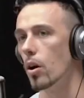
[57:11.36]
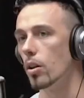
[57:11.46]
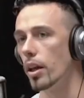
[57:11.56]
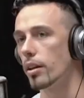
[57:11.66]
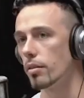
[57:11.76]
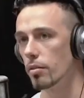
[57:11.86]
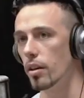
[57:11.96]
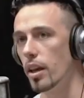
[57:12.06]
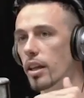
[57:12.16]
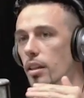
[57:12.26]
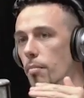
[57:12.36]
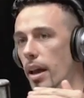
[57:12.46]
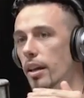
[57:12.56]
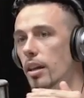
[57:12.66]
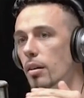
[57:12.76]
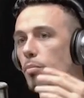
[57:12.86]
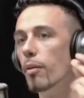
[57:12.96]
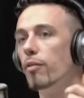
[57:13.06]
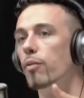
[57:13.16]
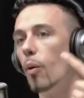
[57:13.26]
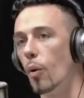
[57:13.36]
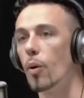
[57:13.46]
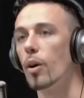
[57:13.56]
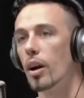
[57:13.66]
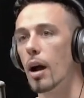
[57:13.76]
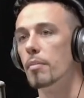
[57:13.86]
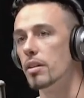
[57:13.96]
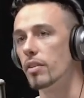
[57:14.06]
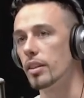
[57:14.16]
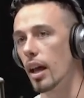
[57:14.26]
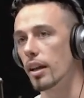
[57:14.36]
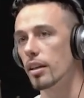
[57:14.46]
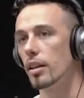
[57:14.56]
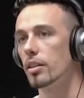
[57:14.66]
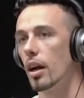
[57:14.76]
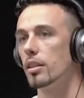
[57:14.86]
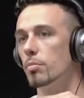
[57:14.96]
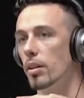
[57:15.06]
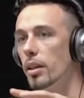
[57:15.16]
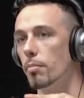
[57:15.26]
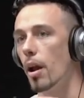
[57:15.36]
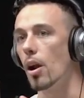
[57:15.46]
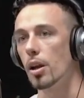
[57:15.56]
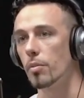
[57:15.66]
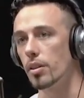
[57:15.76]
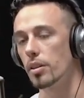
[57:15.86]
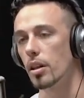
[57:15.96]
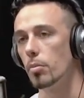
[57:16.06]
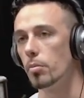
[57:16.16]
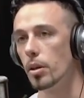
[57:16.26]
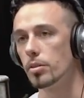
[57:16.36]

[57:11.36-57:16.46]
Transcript: like in the making before yeah. I'm even like contemplating marrying within a couple months.